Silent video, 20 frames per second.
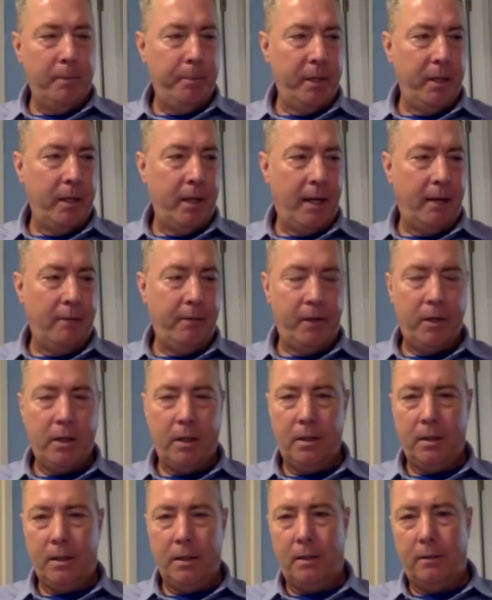I'm a big
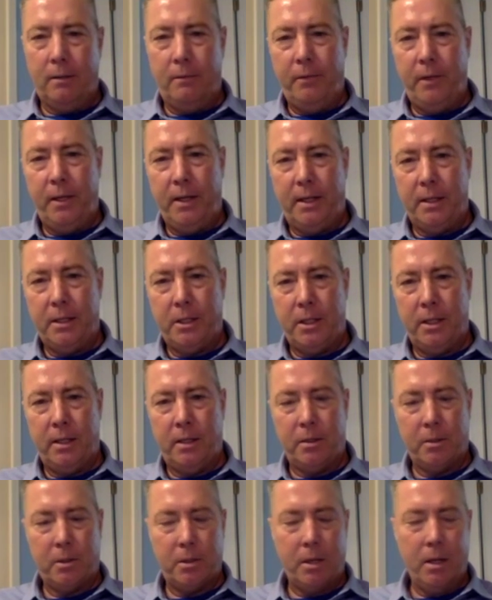advocate of the
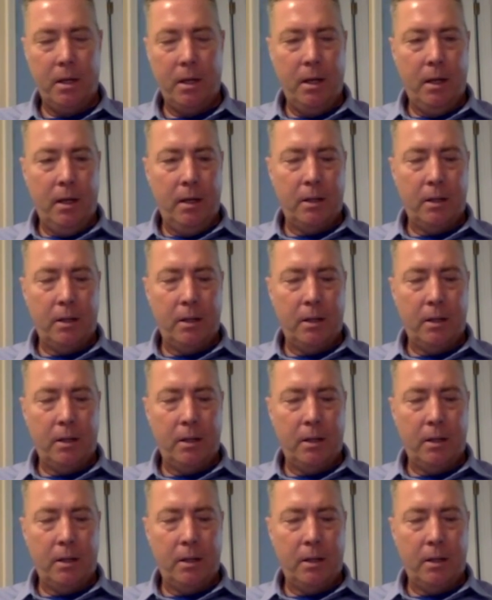ICLs,